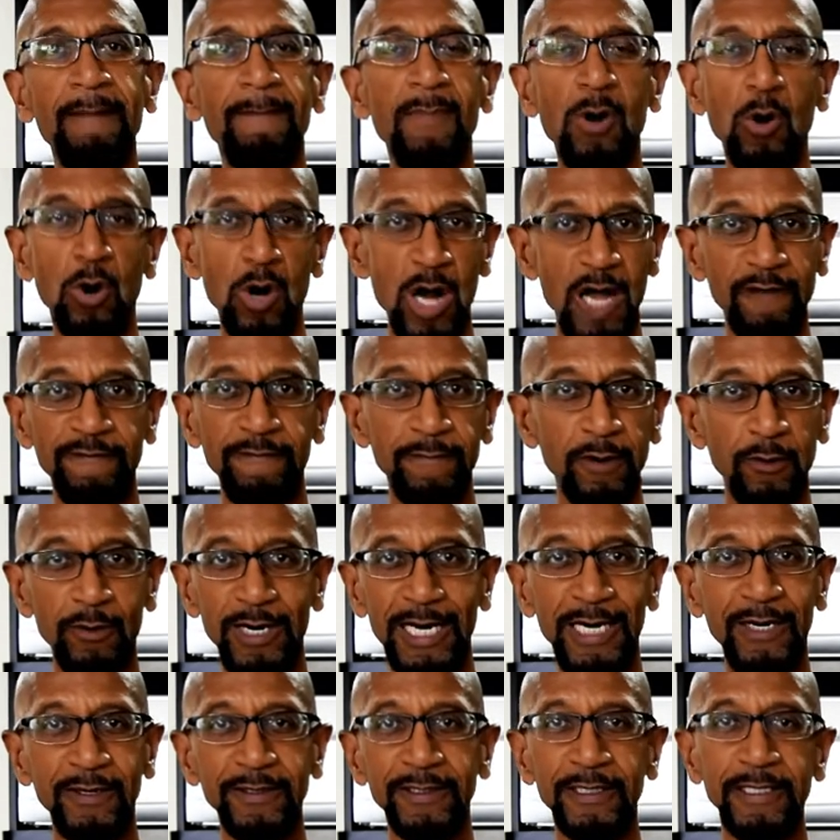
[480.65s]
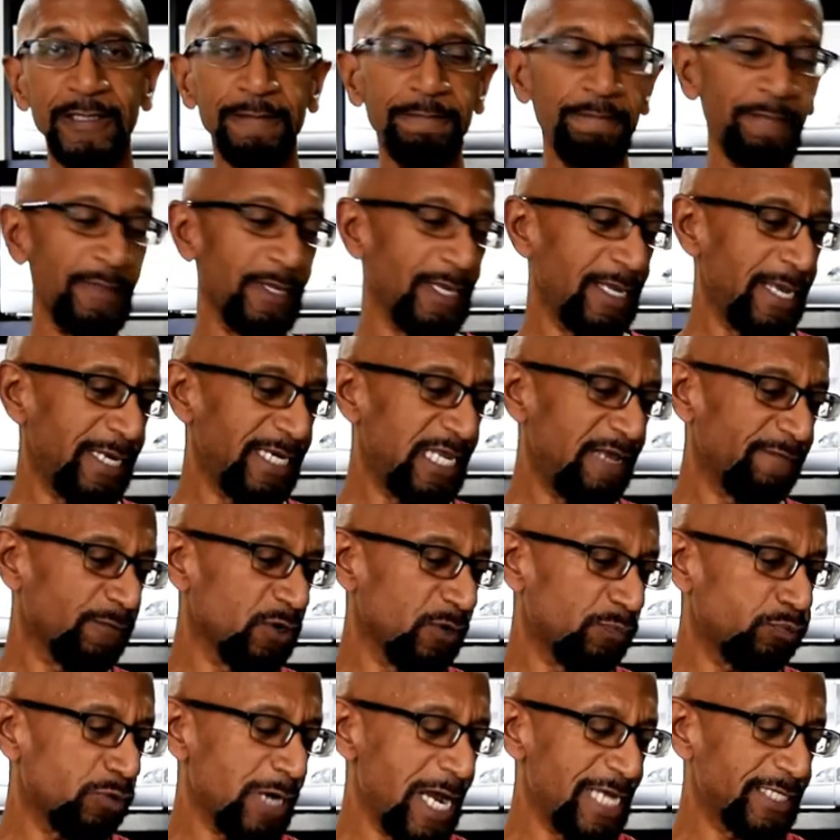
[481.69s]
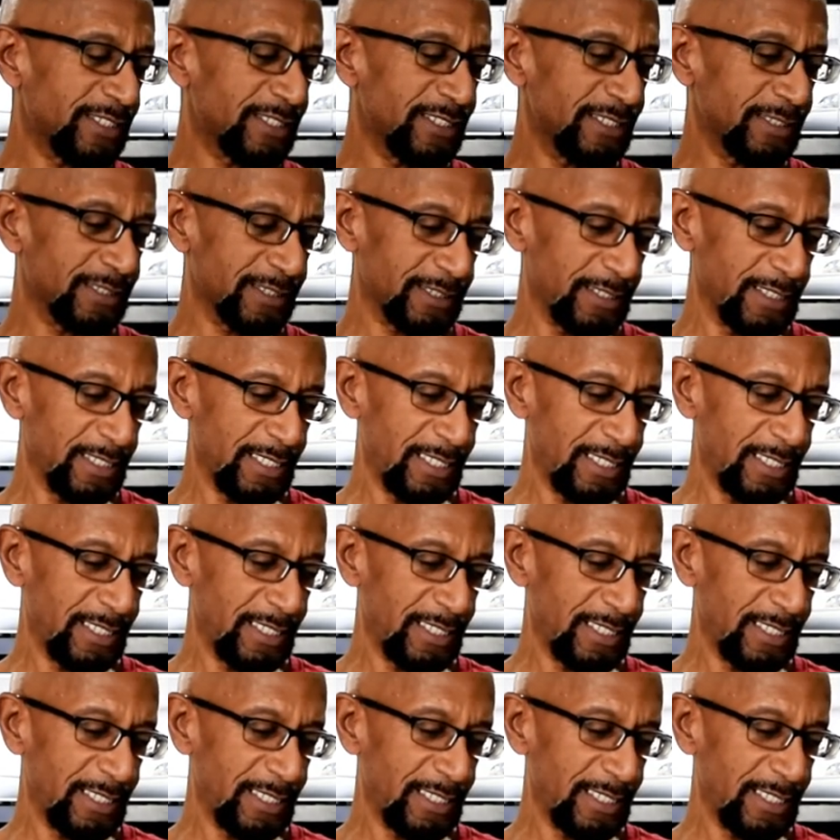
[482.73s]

more of them around, and they have good prices.